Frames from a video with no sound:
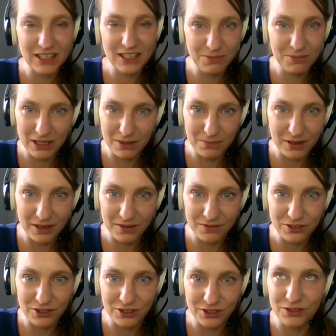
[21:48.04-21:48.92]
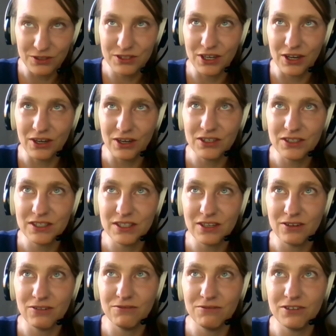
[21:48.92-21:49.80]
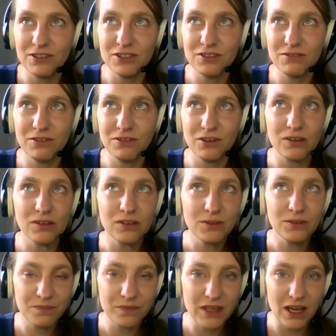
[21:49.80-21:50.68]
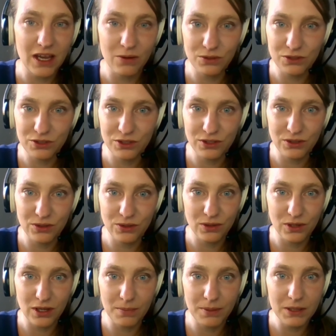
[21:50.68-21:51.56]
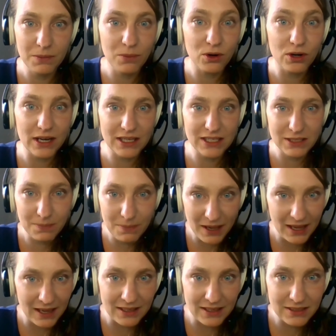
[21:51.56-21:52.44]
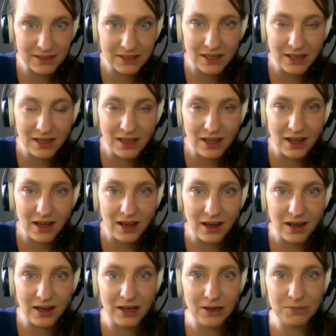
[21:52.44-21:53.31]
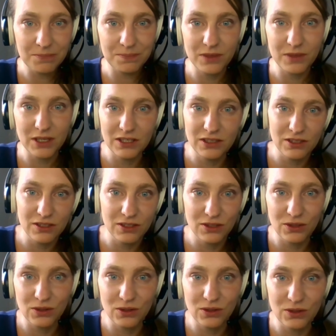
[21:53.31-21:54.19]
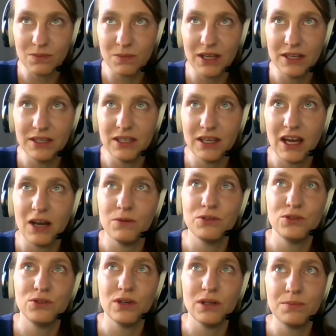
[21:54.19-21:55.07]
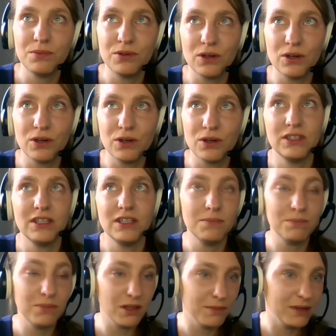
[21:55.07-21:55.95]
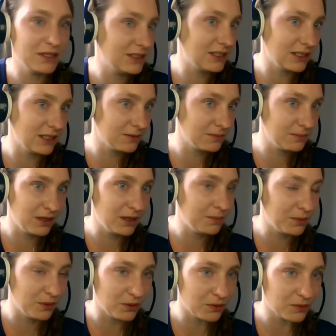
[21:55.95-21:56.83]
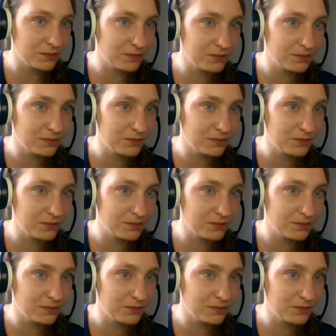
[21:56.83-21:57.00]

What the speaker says: coming up after your talk. So first of all, how would you a bit more expand into explaining how would you approach in implementing BAPO?